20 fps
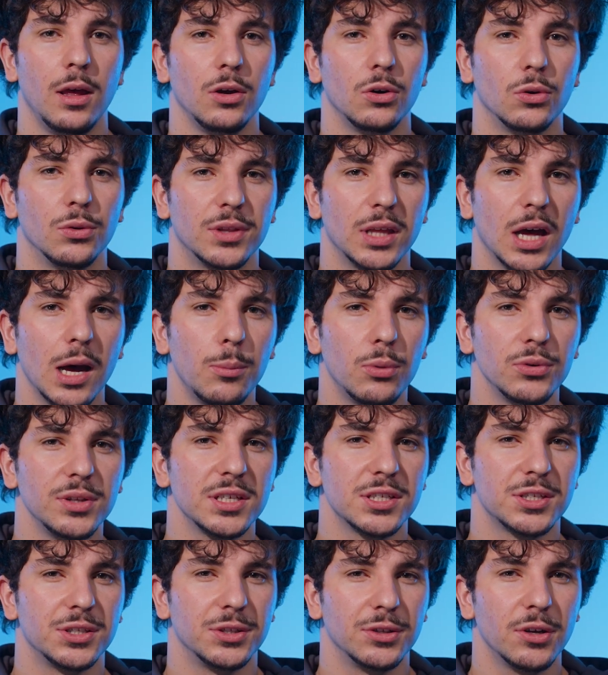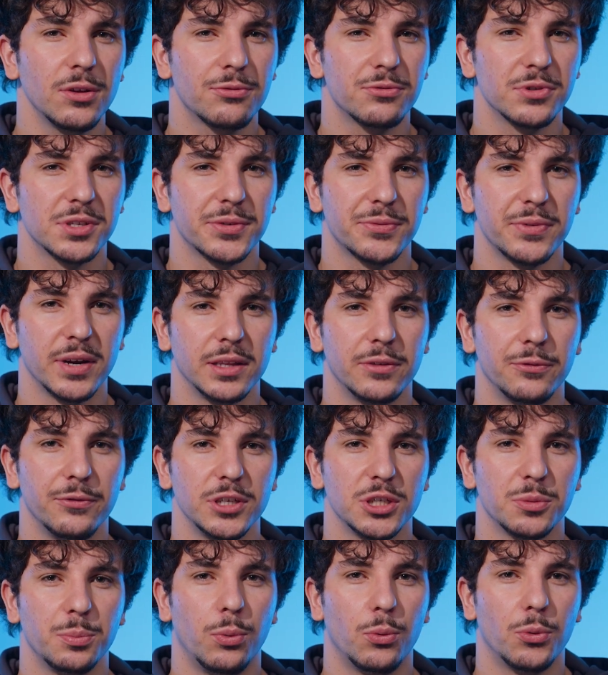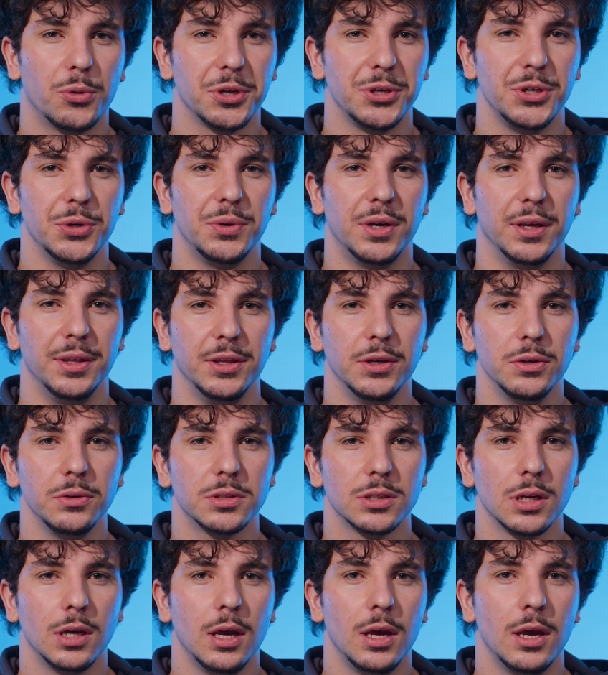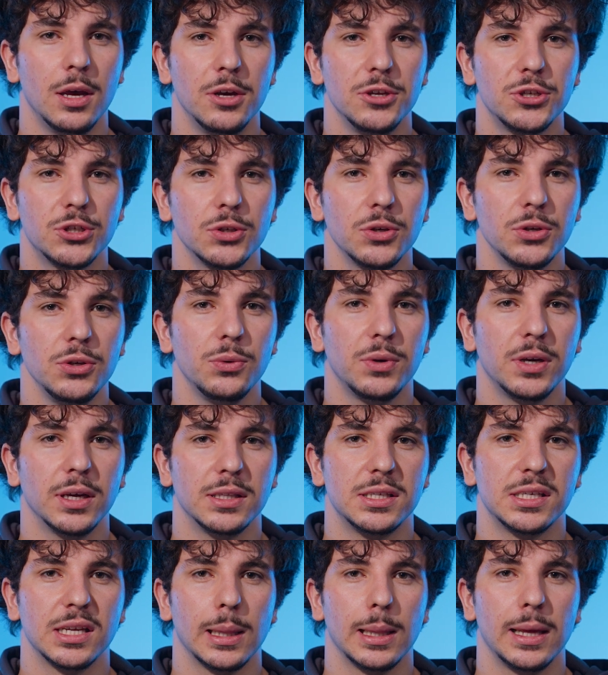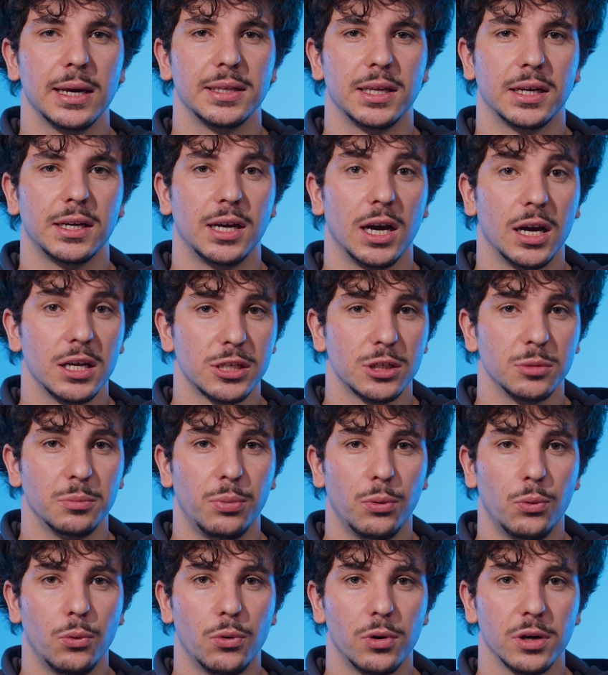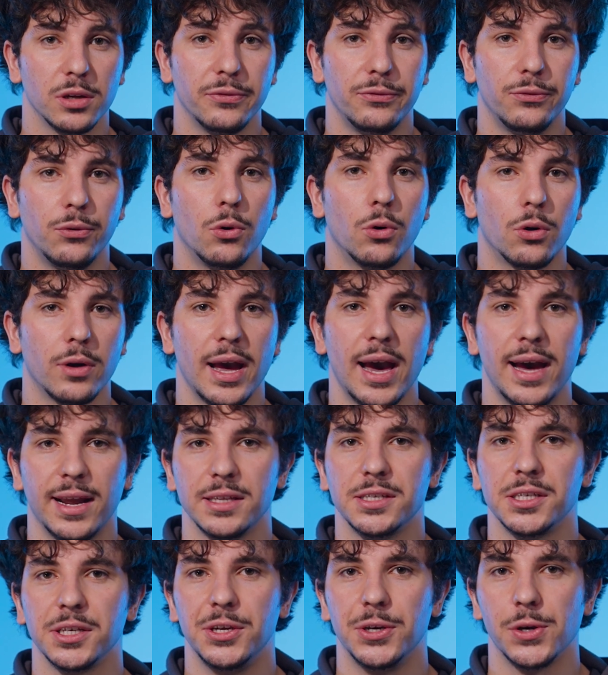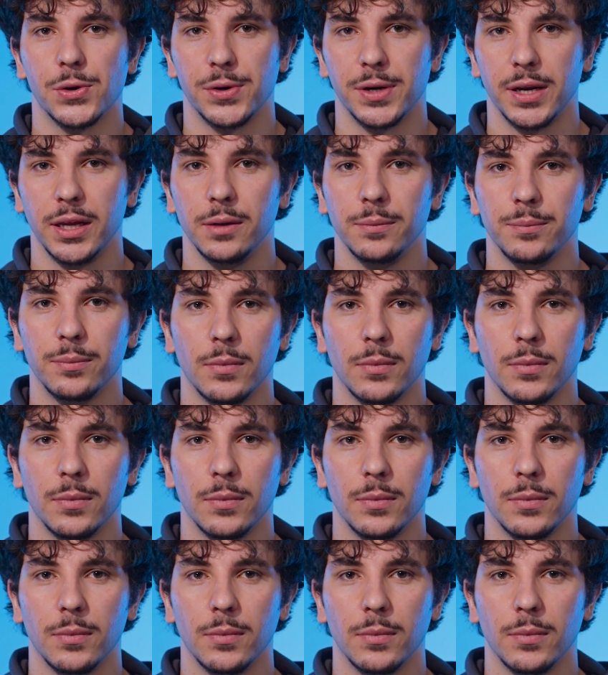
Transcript: Contabo does not restrict which port you can use, so you can select a custom port for added security.